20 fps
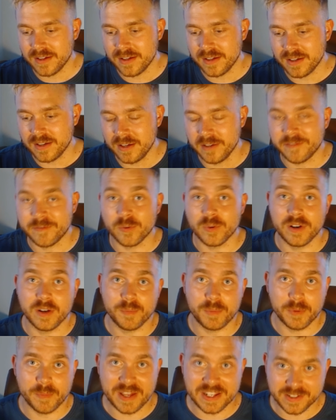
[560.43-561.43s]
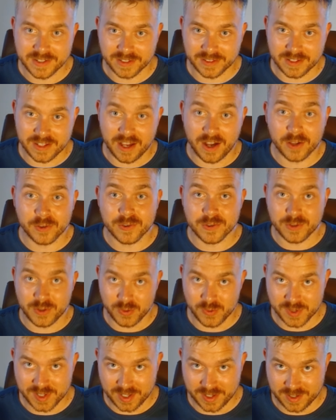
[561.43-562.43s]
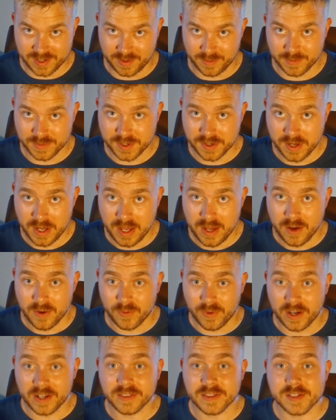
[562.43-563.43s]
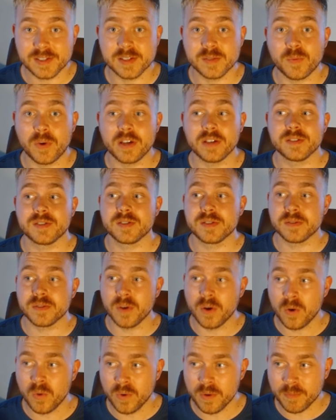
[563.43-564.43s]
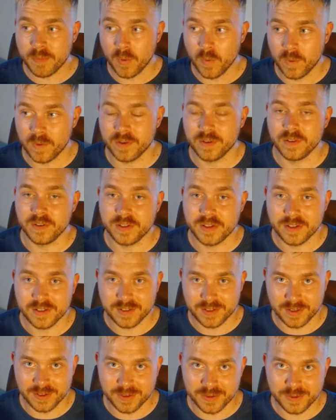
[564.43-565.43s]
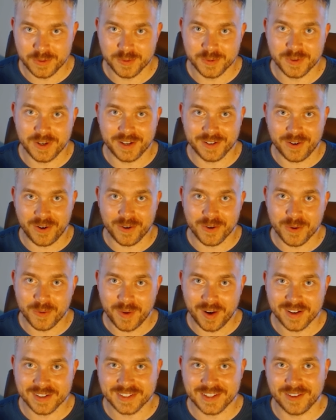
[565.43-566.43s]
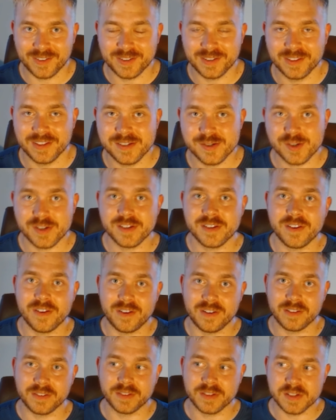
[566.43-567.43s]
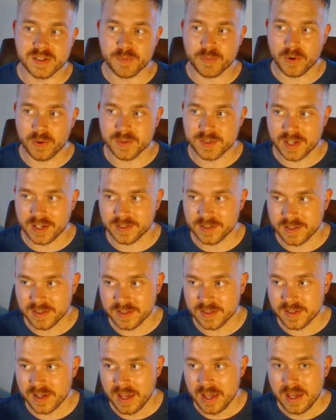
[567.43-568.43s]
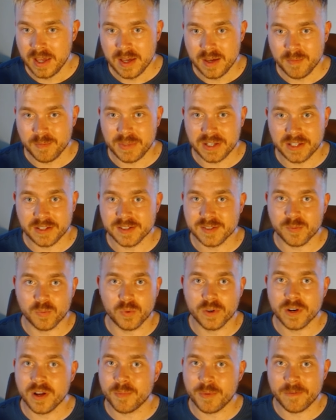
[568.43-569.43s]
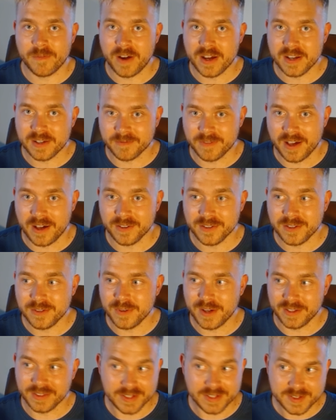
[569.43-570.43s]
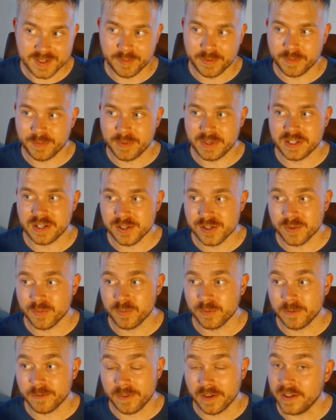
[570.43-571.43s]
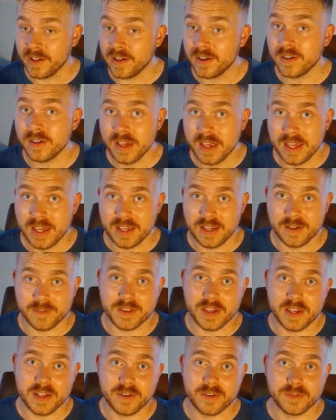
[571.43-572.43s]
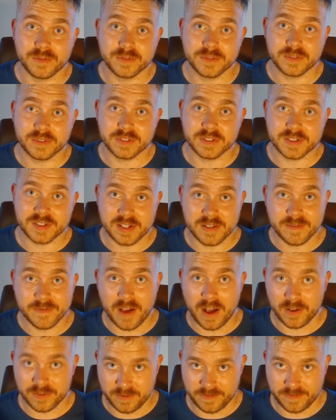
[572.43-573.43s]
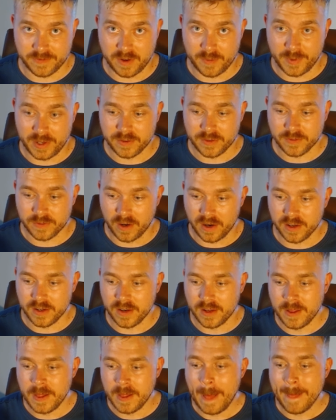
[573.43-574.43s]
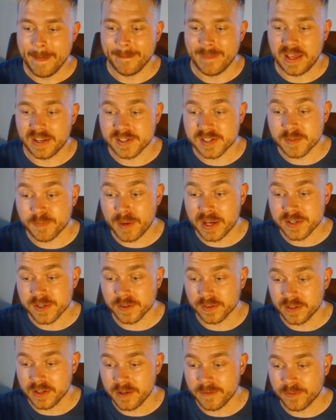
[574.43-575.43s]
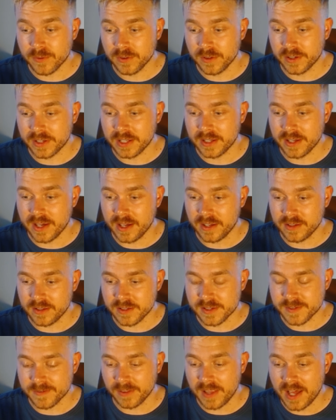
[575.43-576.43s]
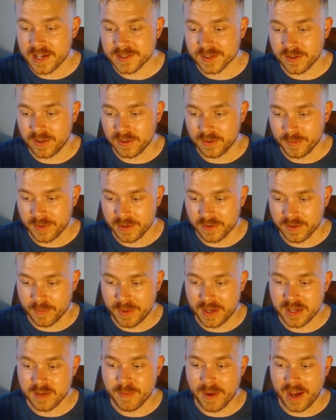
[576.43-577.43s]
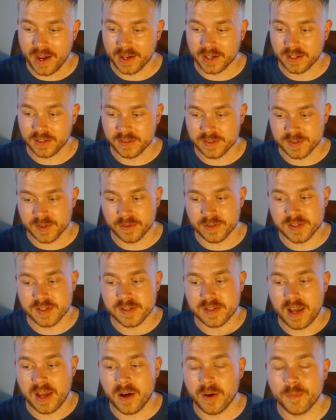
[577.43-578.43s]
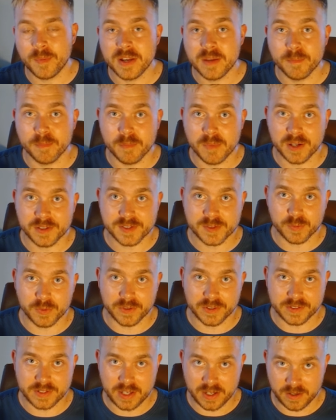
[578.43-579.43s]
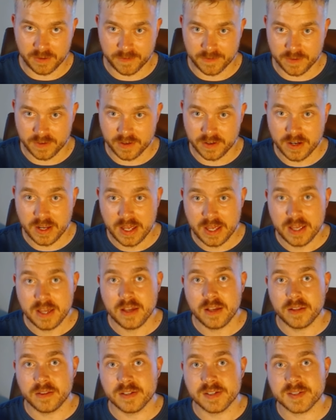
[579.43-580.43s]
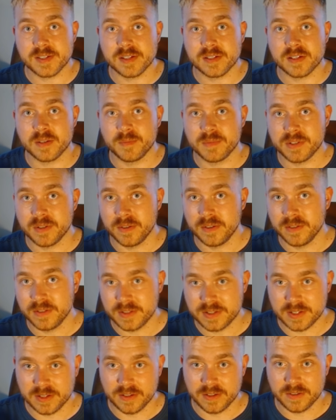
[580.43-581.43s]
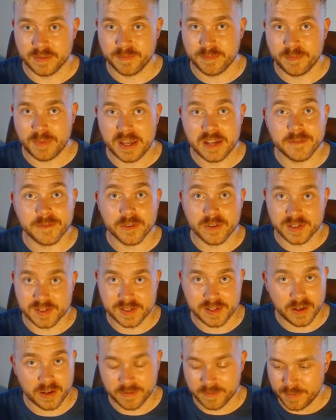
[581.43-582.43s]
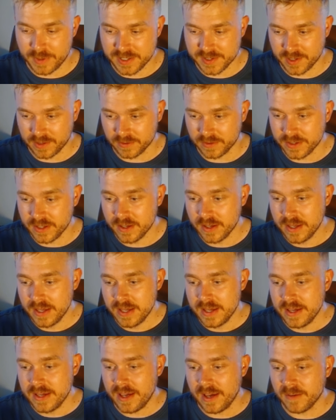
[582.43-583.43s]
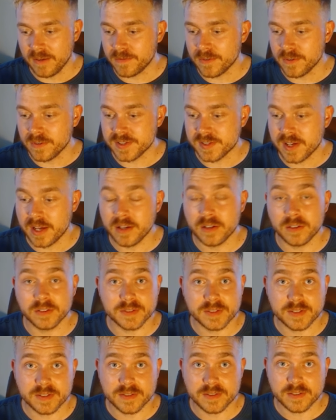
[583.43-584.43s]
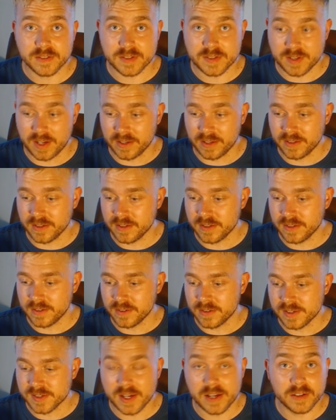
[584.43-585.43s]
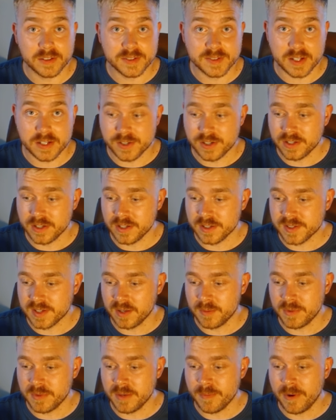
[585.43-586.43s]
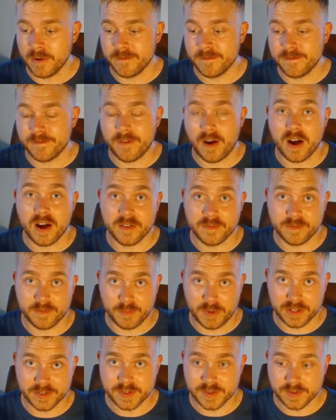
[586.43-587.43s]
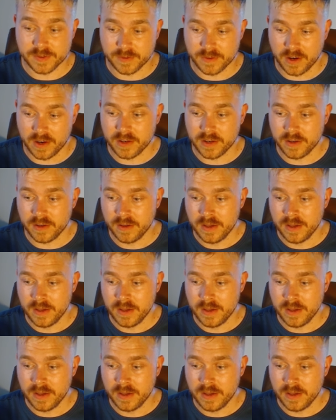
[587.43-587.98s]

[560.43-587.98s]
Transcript: if we're implementing the other two systems, right? This is why it's so important to do an ROI calculation on these processes, because we're not providing value, and this implementation will fail if they don't see value from it, right? And especially if we're looking at this last column here, the payback. So this is how many months will it take for this system to pay for itself, basically. And for the sales site, the sales agent, it's going to be about 5 months, right?